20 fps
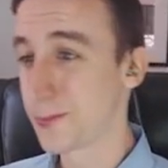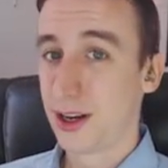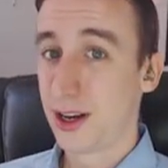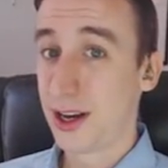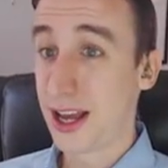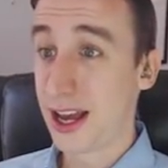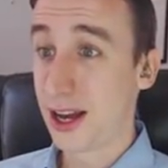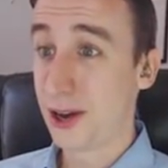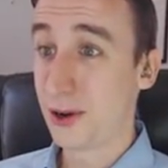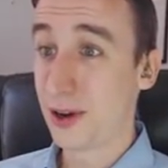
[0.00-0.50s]

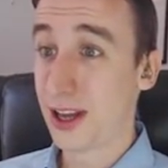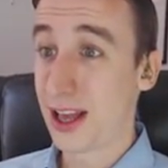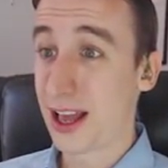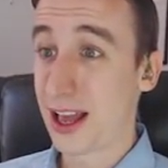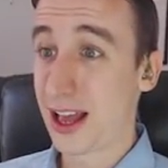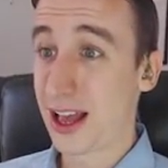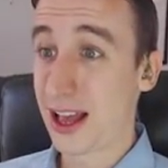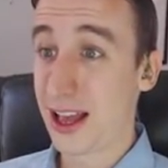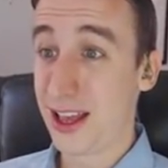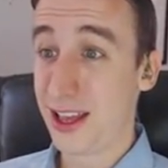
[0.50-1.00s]
Now,
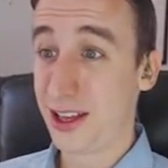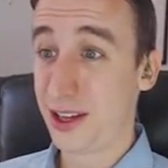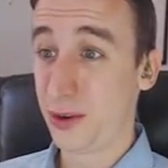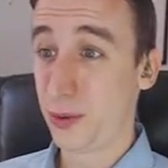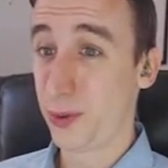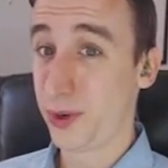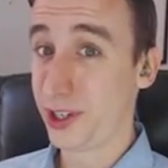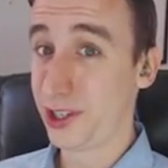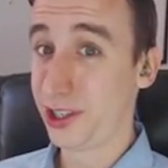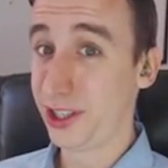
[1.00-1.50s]
I had
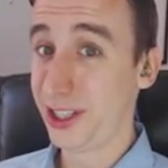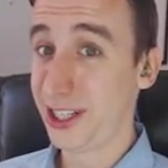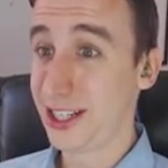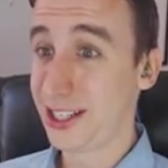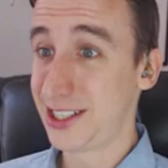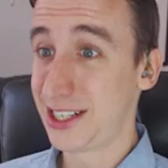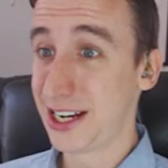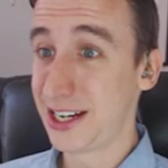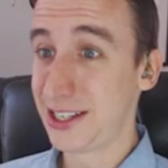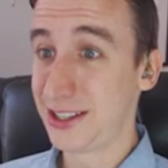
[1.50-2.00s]
originally
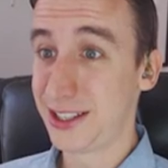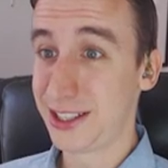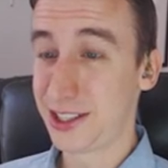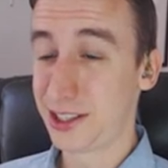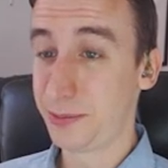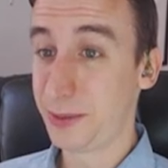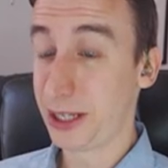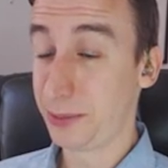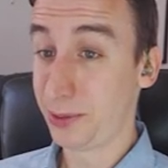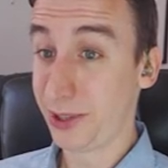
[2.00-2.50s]
intended this
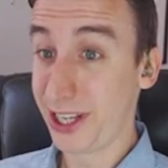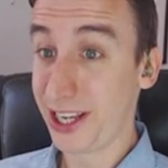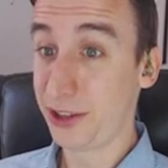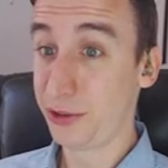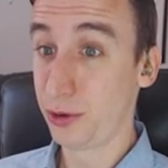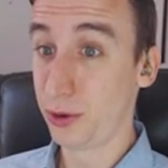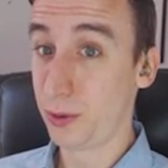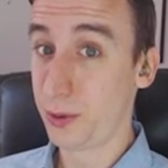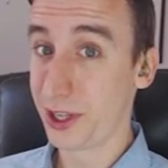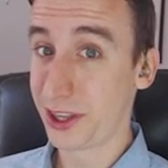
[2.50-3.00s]
to be a
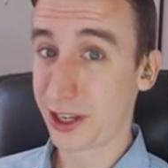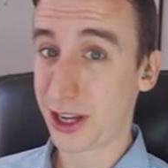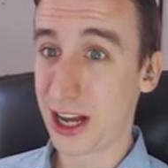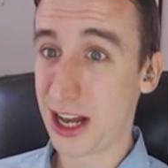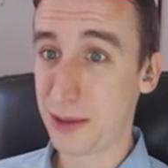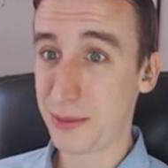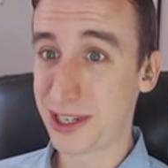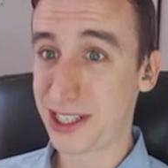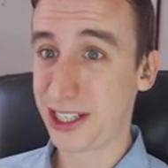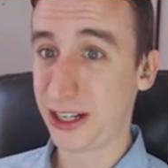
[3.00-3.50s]
playthrough with
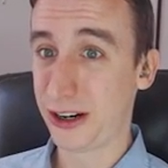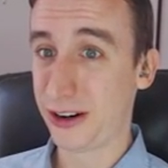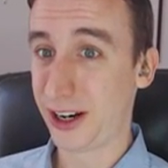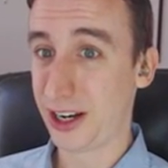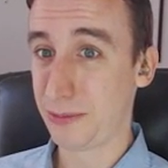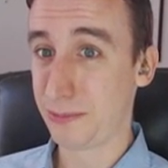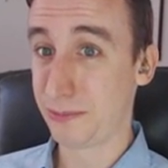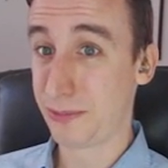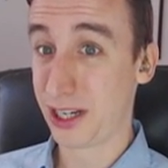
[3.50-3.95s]
commentary,